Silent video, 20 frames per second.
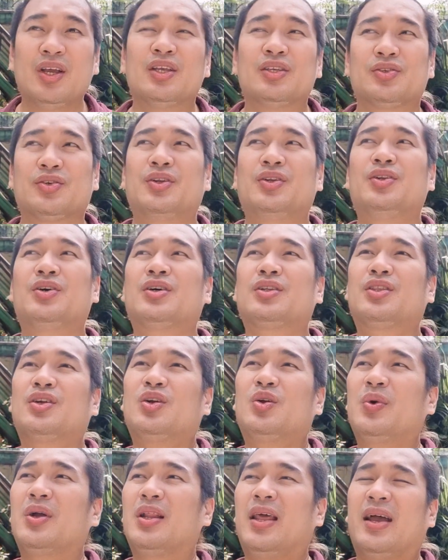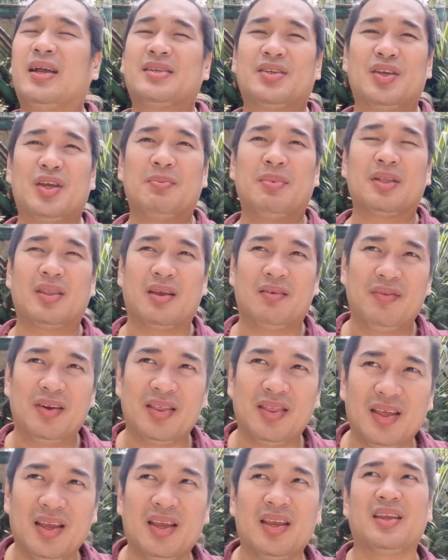So the doctor will ask you about
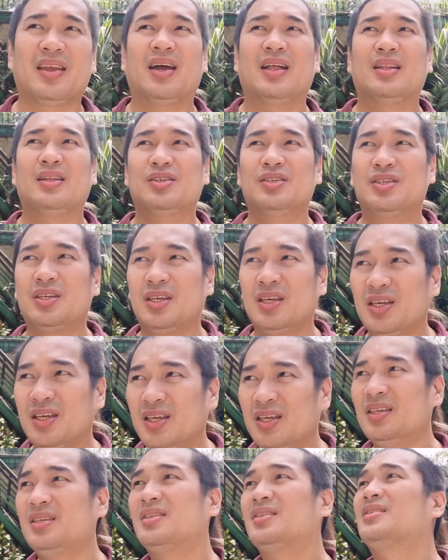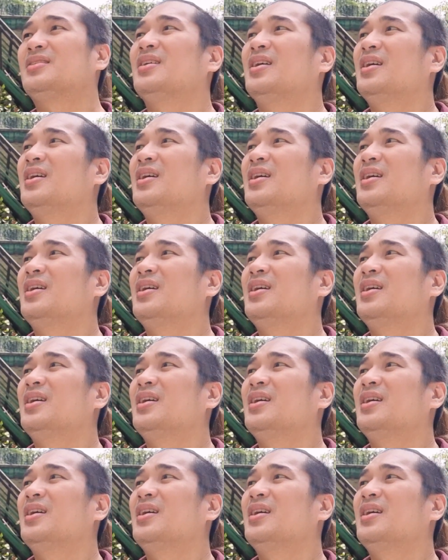everything, allergies,